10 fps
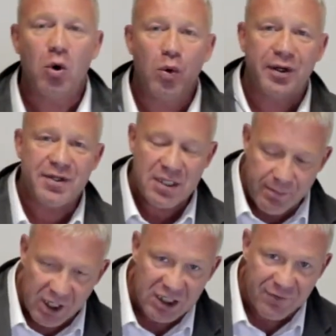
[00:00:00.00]
What is the
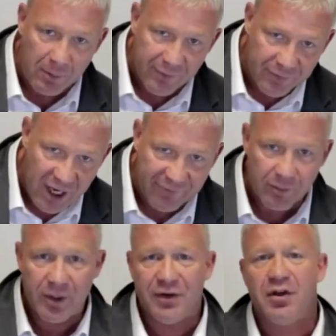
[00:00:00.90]
best form of
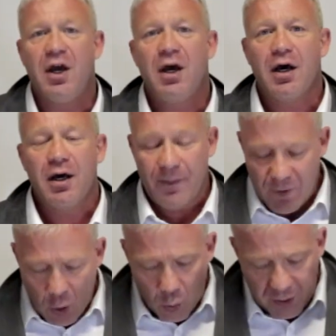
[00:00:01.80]
government?
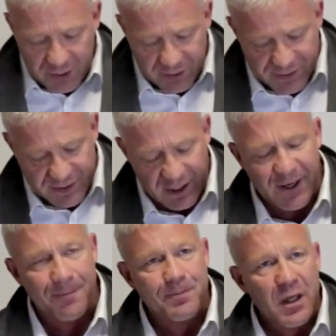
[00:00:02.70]
What is
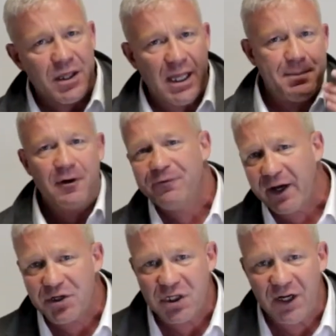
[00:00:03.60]
the
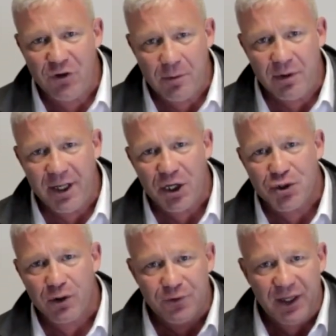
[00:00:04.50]
perfection of human
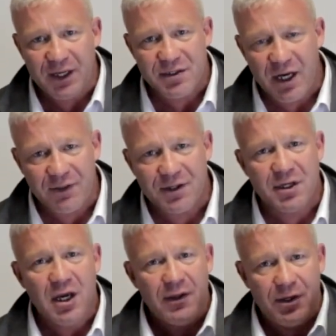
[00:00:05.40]
nature? Things like
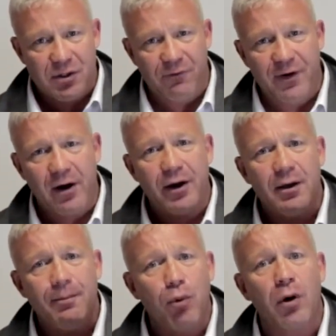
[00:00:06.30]
this. These are very
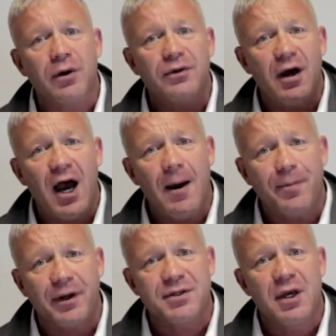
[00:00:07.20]
important
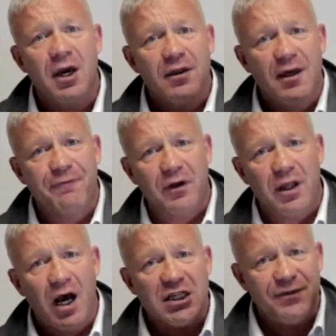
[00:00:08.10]
topics that
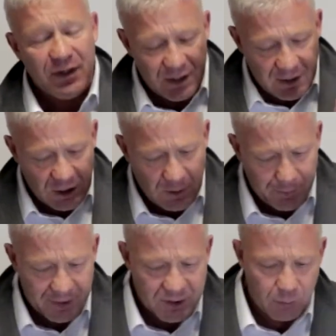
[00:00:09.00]
philosophy can help
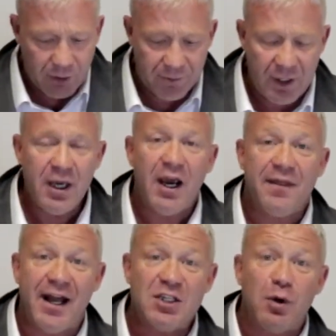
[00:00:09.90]
us with, and
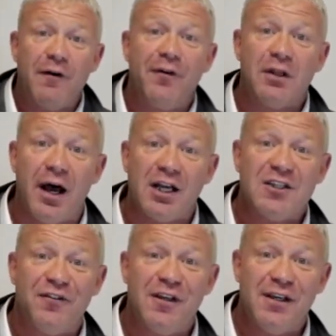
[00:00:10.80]
that's why
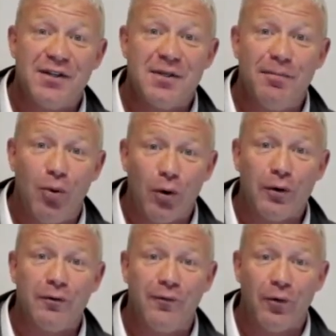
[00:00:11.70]
philosophy is
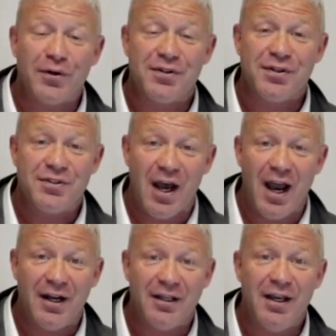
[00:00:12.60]
important for
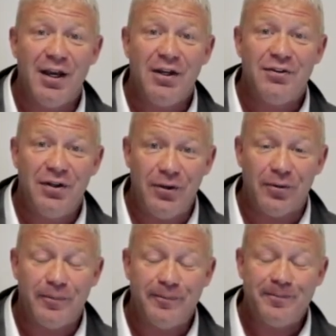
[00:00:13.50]
society
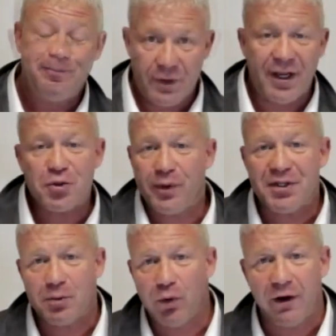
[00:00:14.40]
too. The next
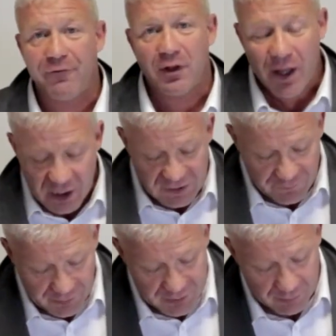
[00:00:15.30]
reason why
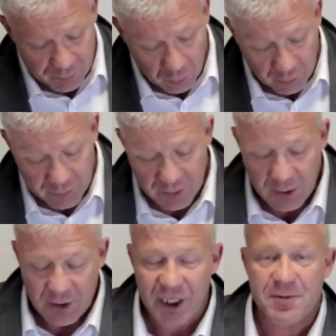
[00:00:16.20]
philosophy is important
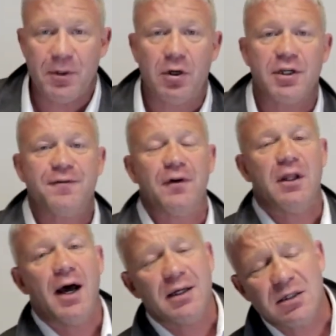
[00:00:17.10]
is because
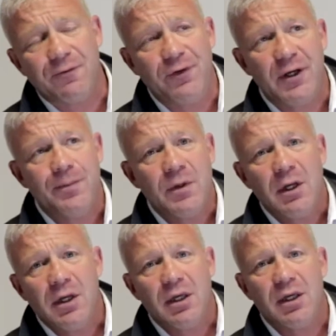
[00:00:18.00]
philosophy
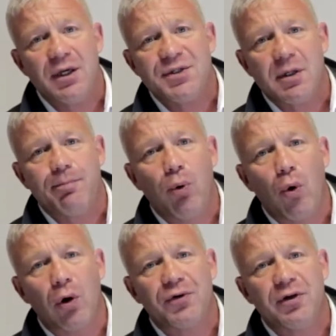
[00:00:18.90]
is
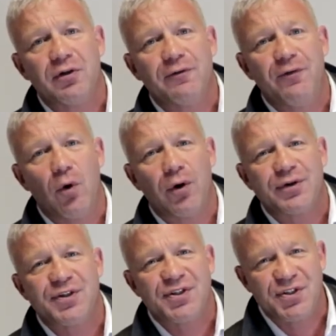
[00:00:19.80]
important for
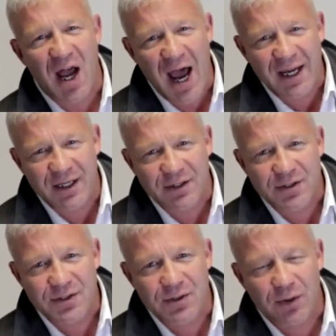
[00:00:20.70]

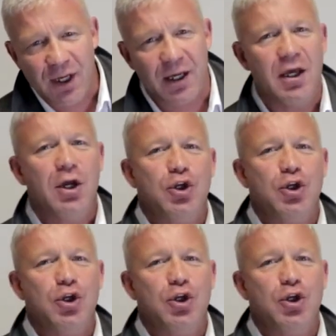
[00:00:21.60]
science, okay?